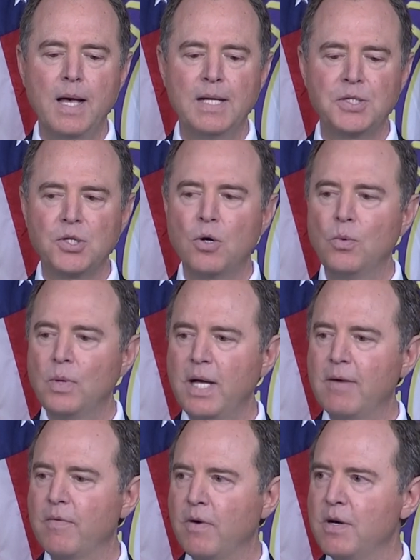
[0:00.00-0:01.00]
And so we
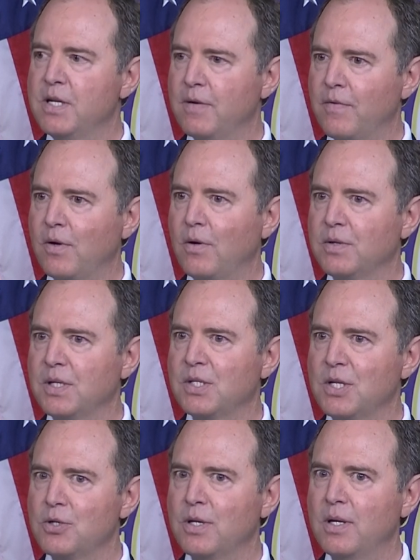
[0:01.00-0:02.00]
have a very difficult
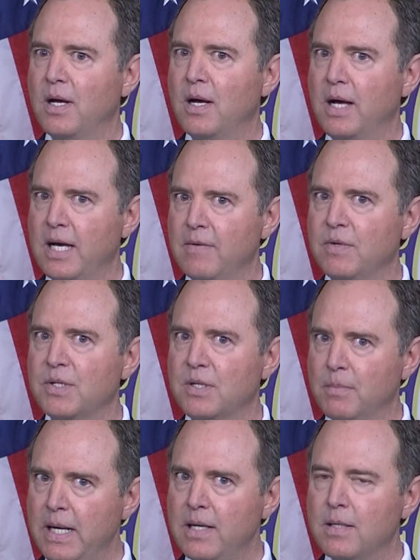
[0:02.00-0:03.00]
decision ahead of us
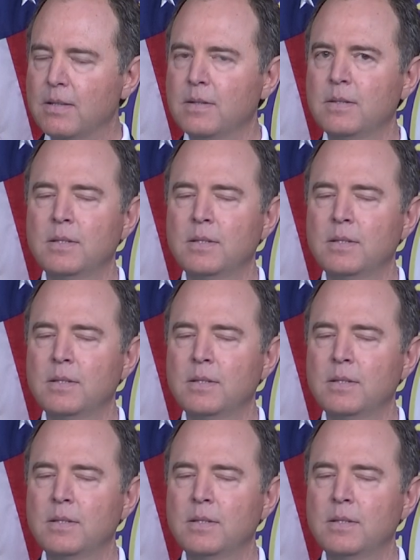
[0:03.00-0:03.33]
to make.